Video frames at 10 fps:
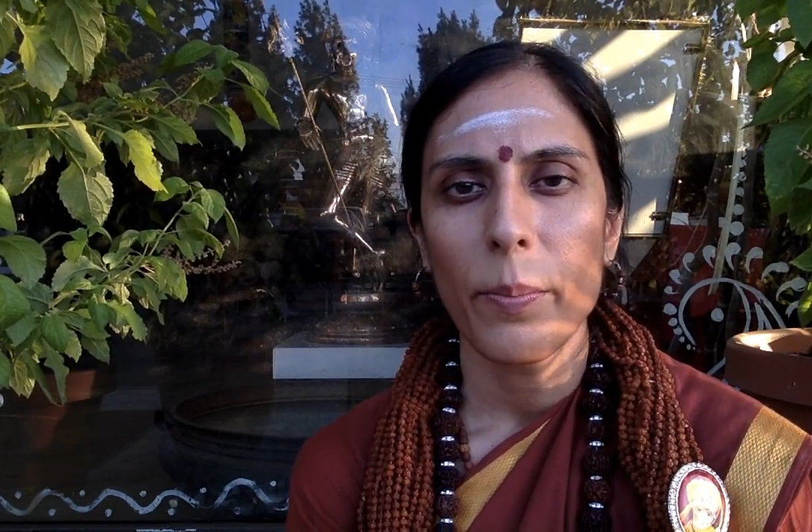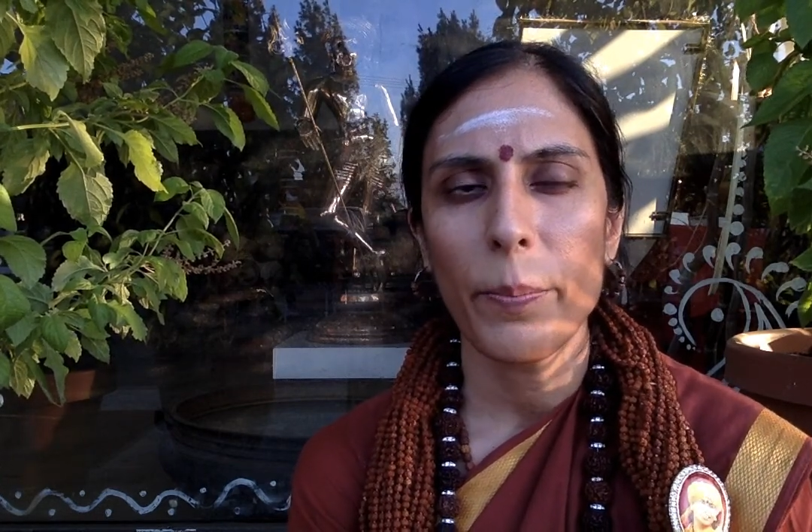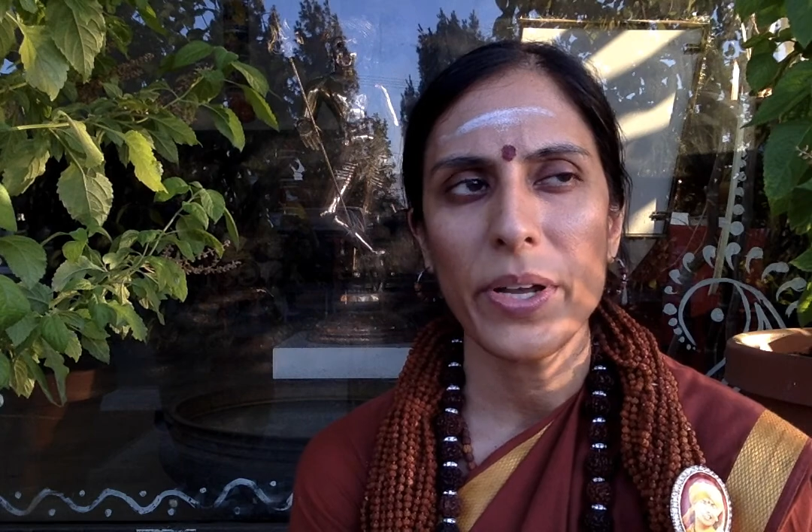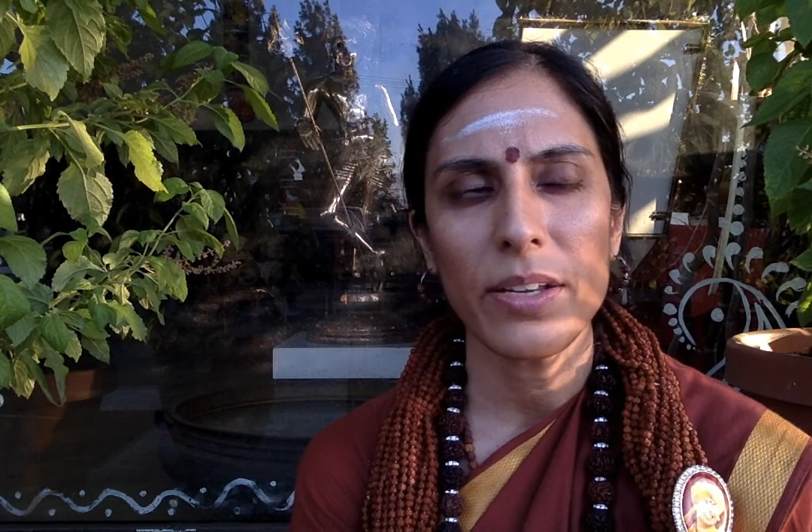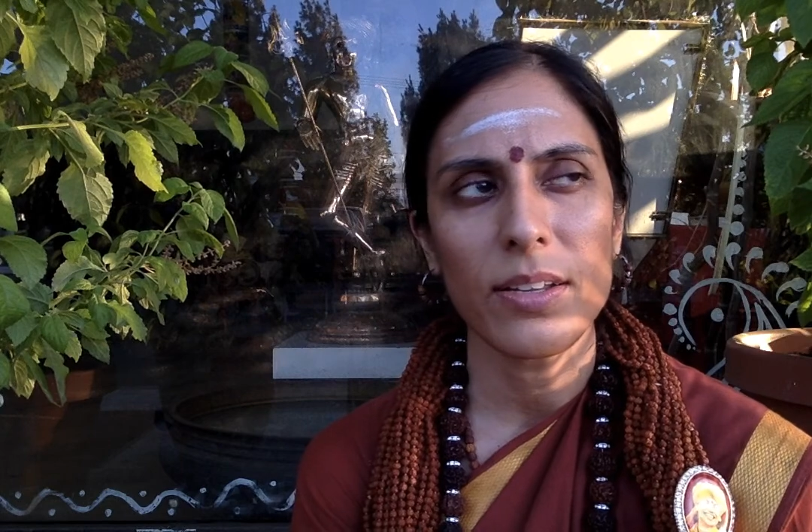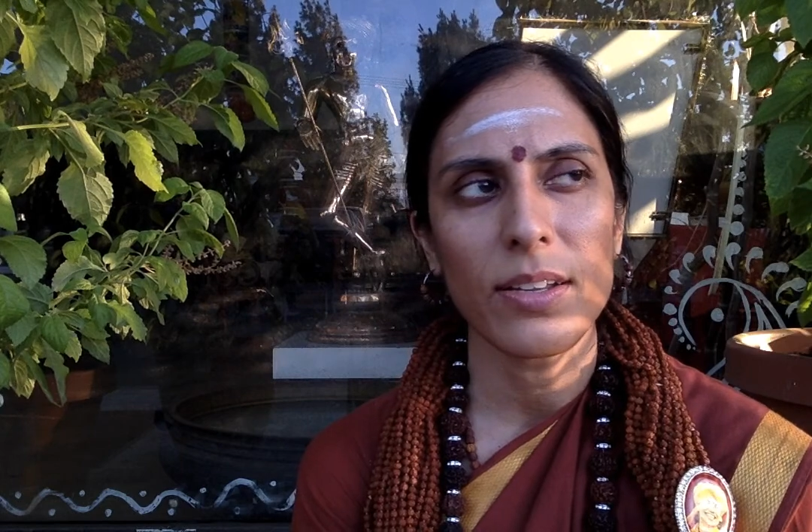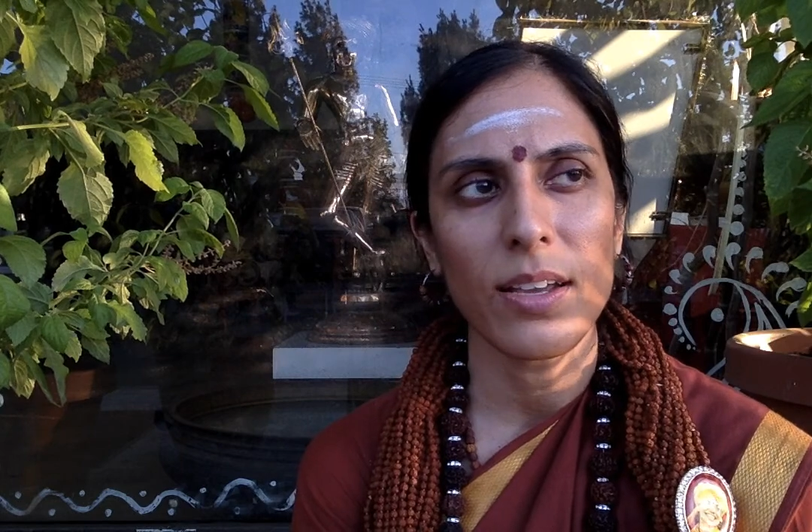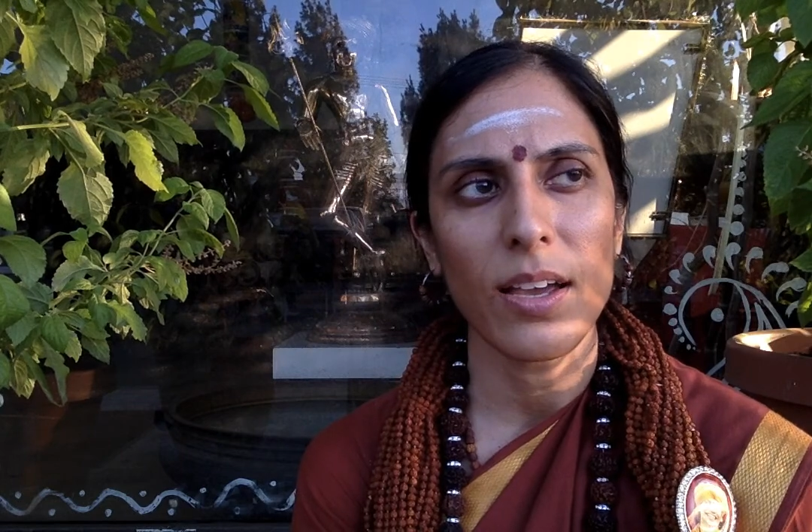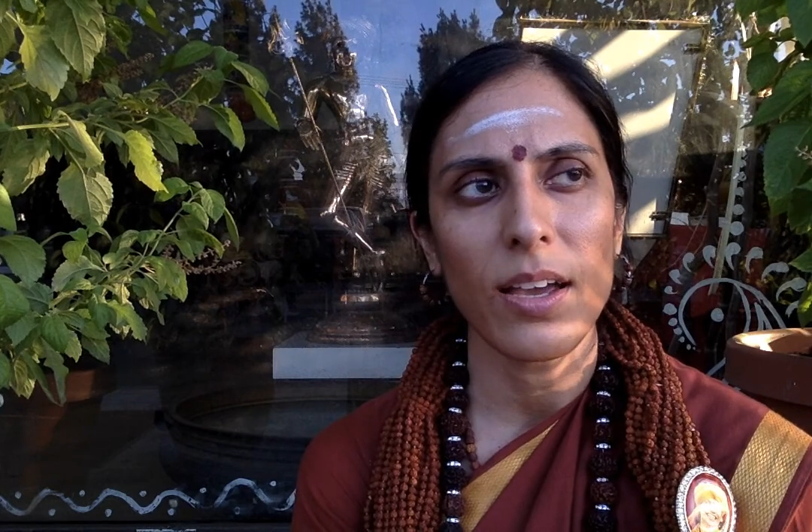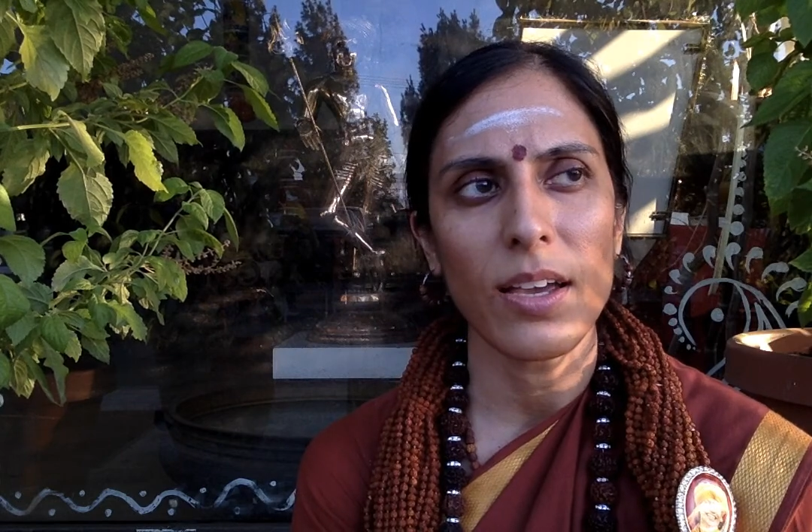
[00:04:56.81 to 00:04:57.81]
but
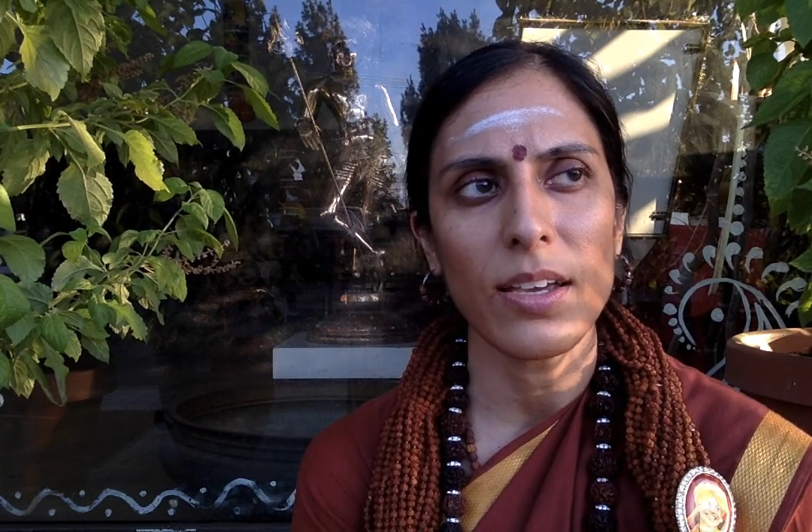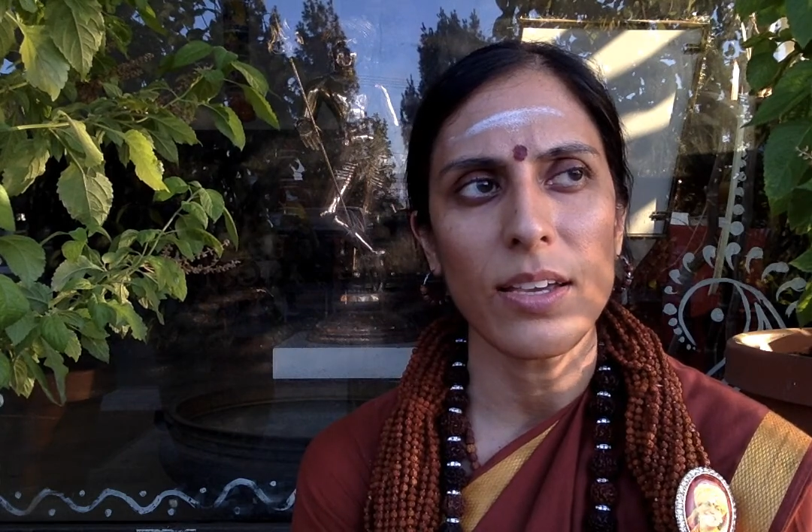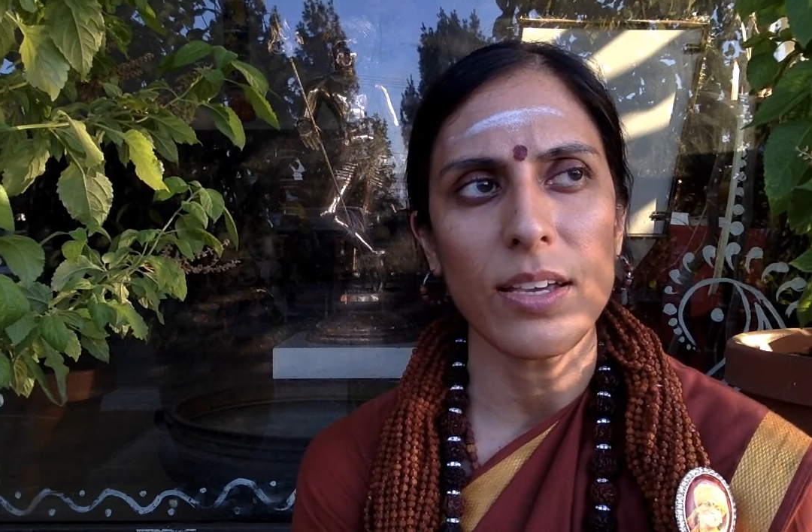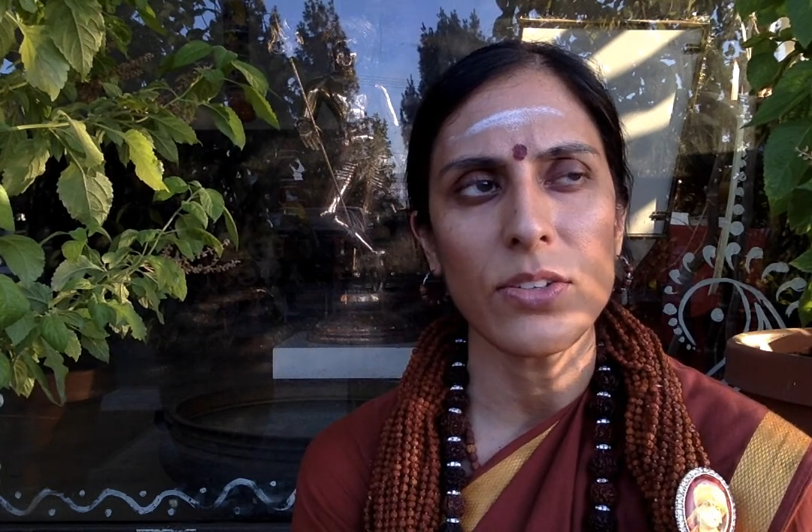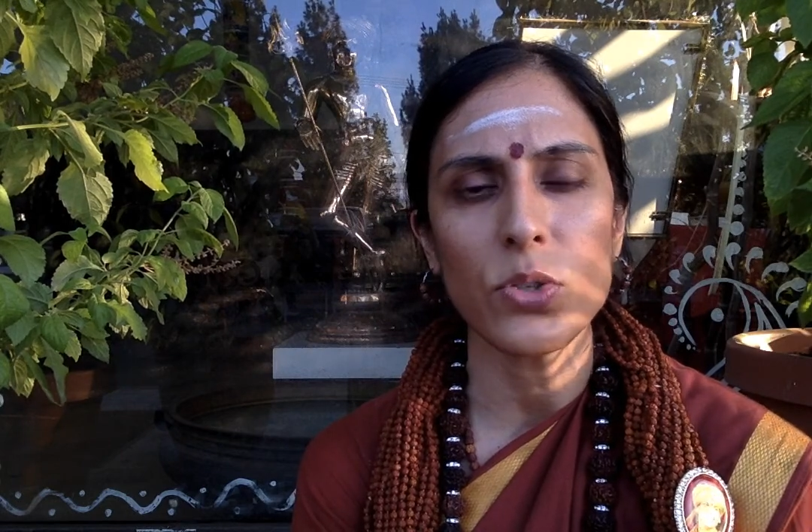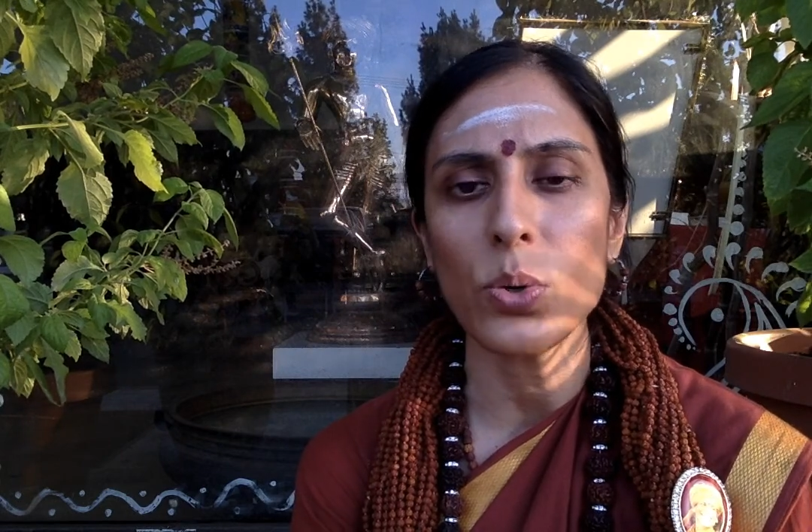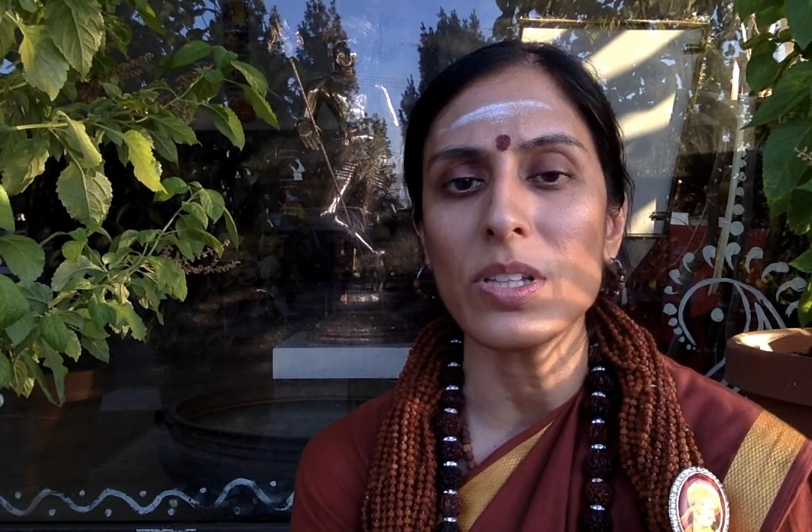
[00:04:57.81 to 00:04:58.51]
it's so